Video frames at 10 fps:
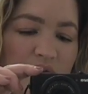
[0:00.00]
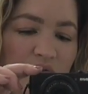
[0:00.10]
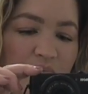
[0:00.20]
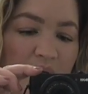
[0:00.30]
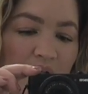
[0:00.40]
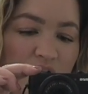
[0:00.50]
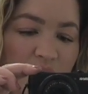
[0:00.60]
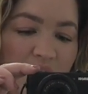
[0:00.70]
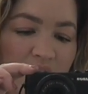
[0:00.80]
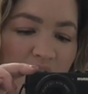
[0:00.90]
sort of bulge or
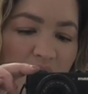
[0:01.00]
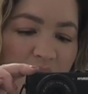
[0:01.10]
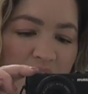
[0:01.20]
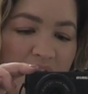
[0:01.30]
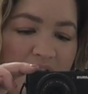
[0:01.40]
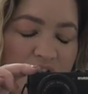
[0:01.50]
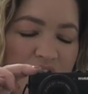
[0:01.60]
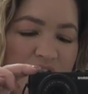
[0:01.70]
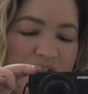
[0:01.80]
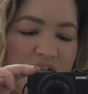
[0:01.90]
anything, but I
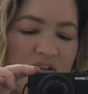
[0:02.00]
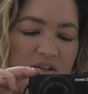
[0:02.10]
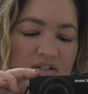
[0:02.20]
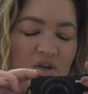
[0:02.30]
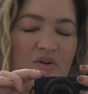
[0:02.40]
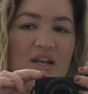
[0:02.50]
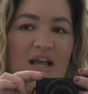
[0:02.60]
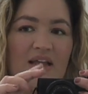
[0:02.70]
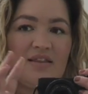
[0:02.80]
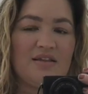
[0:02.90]
just don't
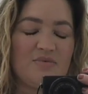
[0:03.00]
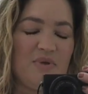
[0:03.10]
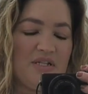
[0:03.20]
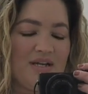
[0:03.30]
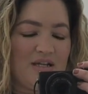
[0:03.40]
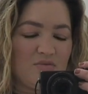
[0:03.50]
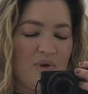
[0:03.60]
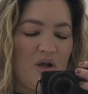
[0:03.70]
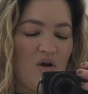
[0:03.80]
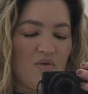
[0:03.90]
like things being tight on
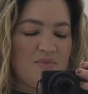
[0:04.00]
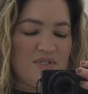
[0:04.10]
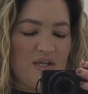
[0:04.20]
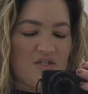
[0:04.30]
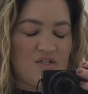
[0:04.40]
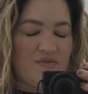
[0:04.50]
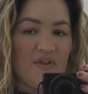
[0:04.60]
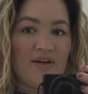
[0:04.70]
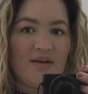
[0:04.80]
my arms. I just feel